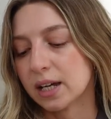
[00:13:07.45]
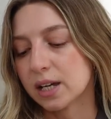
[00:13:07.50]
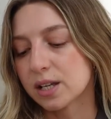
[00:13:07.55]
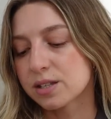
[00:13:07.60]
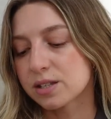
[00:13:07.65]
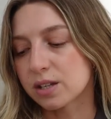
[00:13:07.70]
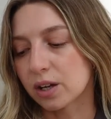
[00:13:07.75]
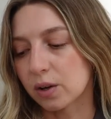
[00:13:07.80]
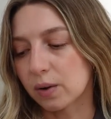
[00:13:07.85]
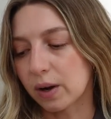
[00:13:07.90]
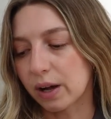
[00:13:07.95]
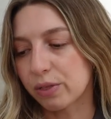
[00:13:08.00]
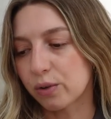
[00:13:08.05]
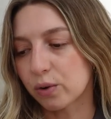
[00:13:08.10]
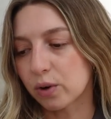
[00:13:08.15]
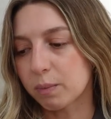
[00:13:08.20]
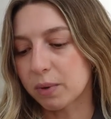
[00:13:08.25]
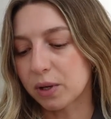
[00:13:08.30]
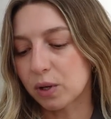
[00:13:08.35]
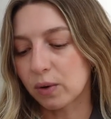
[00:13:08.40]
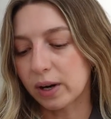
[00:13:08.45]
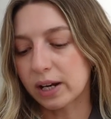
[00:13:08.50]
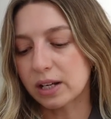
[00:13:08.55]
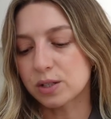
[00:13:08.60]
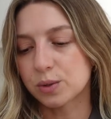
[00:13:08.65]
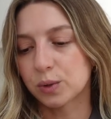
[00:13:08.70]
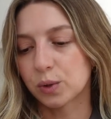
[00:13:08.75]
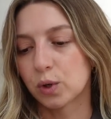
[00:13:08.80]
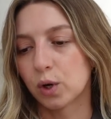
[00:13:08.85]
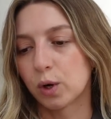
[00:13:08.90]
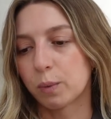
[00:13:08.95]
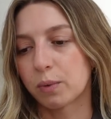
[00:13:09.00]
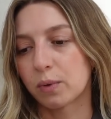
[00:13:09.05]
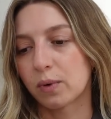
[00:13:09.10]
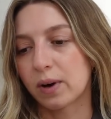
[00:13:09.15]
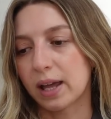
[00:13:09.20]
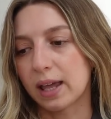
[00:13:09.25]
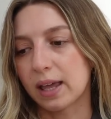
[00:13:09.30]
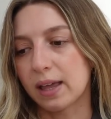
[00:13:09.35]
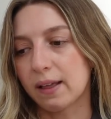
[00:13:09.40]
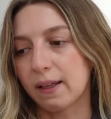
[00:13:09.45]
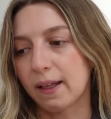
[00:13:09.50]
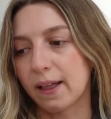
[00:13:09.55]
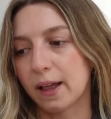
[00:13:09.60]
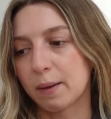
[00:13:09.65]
So I thought it'd be great to incorporate